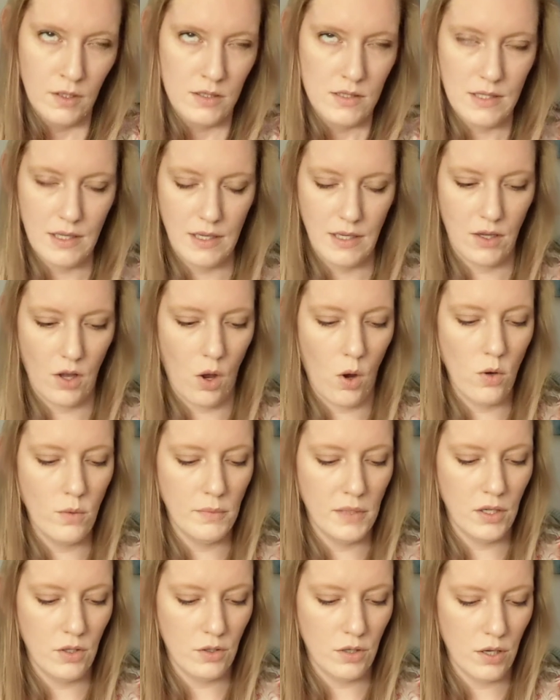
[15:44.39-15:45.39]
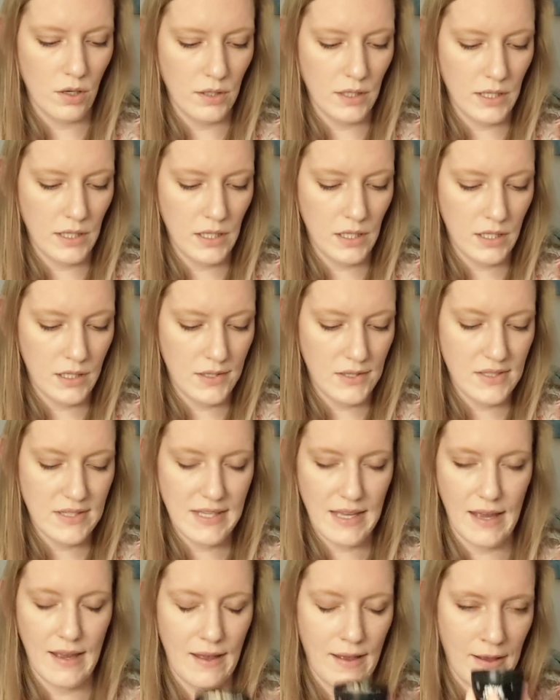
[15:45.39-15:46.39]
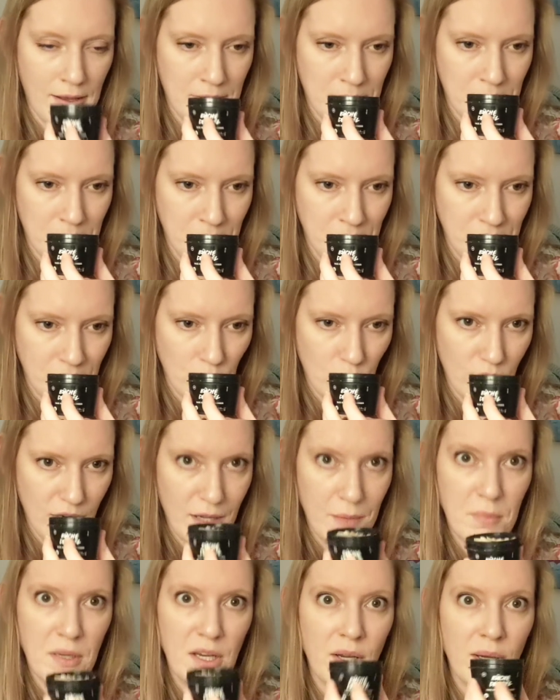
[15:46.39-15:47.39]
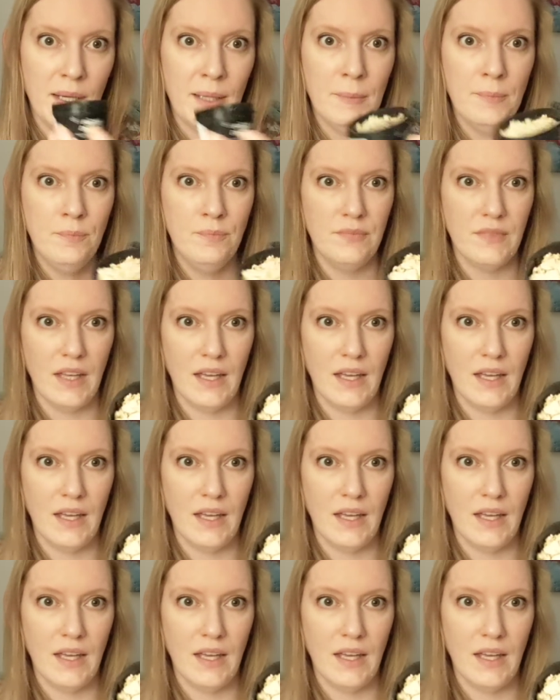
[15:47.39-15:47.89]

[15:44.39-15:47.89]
It's like oatmeal cookies and cranberry,